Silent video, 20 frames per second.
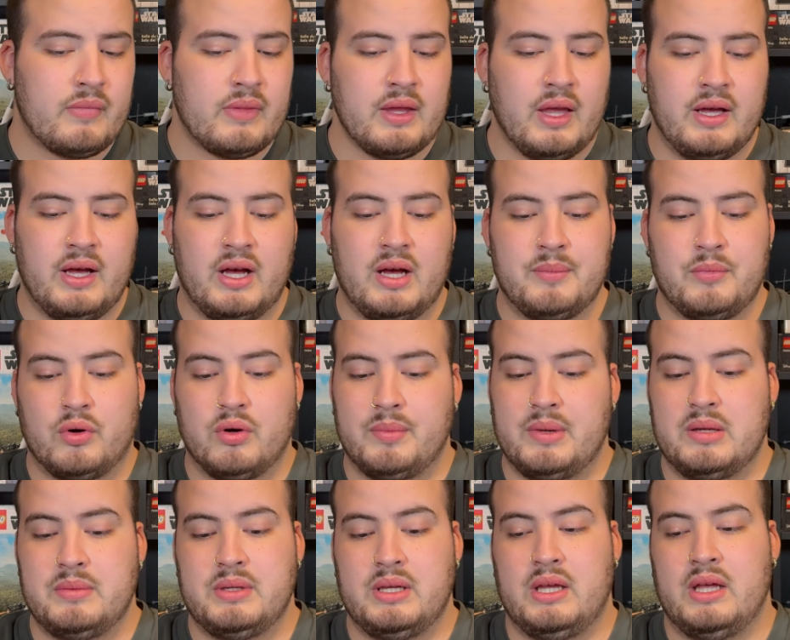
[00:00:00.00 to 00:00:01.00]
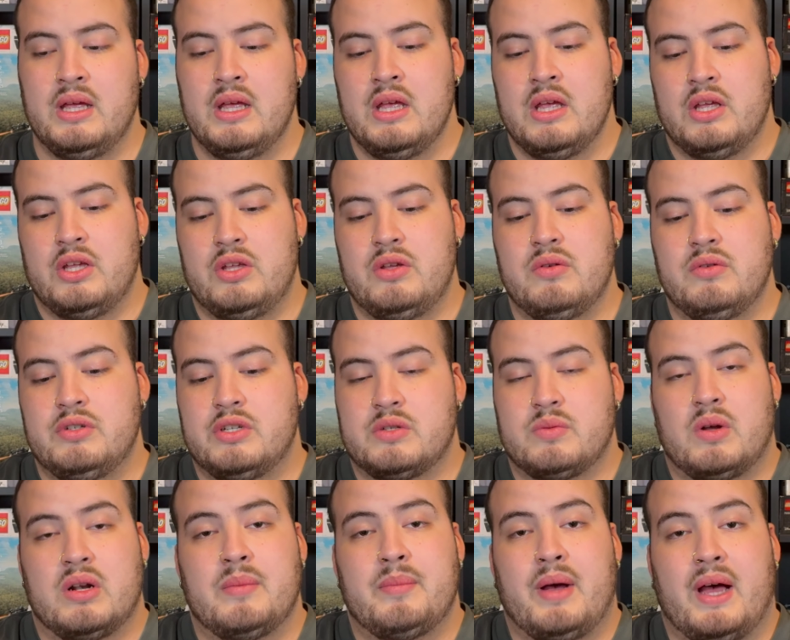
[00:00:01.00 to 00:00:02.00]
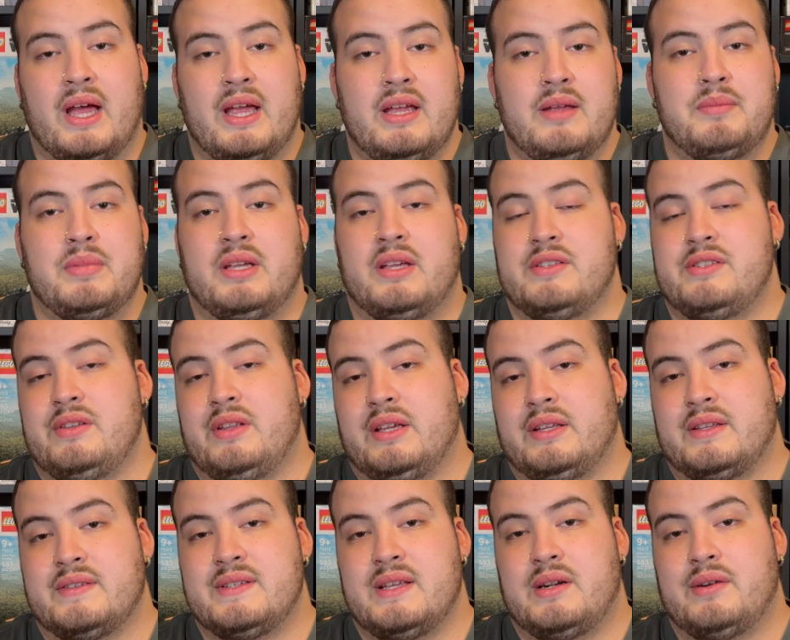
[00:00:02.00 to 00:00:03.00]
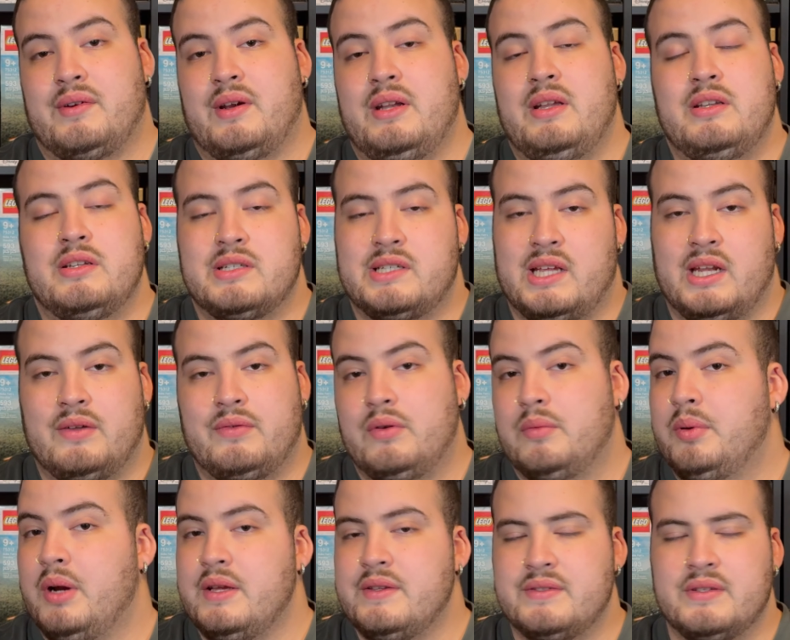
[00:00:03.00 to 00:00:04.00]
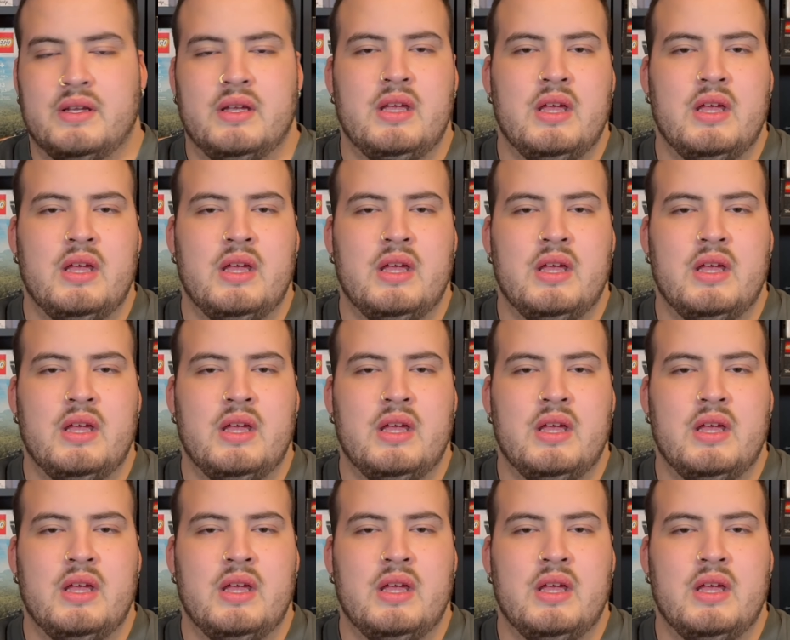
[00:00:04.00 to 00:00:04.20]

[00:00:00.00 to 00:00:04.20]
Or maybe you just want to buy it because you like the set already and just get it full price.